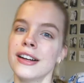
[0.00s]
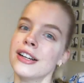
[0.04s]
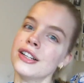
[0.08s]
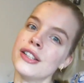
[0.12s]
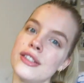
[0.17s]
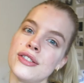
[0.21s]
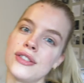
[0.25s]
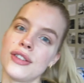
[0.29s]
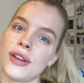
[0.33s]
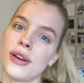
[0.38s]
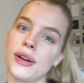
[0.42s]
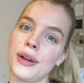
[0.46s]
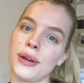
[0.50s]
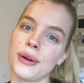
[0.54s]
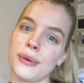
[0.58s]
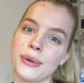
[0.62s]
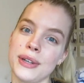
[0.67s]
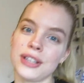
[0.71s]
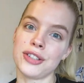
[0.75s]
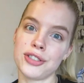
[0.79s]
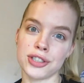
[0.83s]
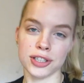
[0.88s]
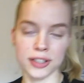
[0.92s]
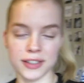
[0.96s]
So
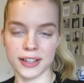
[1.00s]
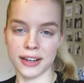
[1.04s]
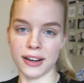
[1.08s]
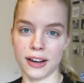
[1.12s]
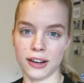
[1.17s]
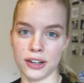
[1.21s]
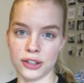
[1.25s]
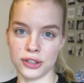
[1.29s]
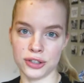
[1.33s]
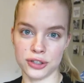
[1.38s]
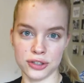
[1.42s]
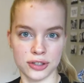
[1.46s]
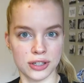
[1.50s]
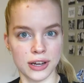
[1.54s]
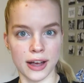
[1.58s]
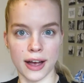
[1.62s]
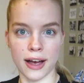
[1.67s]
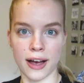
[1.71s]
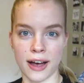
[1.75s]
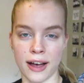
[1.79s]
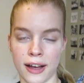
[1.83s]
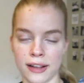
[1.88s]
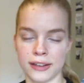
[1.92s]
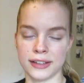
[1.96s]
we just had lunch
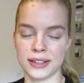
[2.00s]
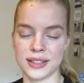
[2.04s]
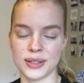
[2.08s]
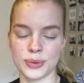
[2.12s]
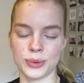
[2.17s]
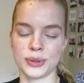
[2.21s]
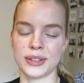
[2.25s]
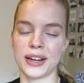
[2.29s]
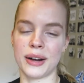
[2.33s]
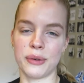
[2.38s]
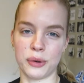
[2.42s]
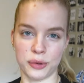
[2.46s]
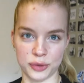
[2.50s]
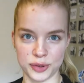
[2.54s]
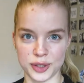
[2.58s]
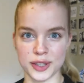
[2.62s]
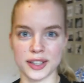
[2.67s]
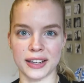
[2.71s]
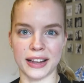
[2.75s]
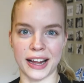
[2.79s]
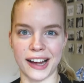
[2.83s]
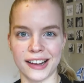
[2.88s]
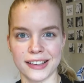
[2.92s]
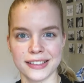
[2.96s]
and we're now off to
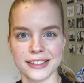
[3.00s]
class.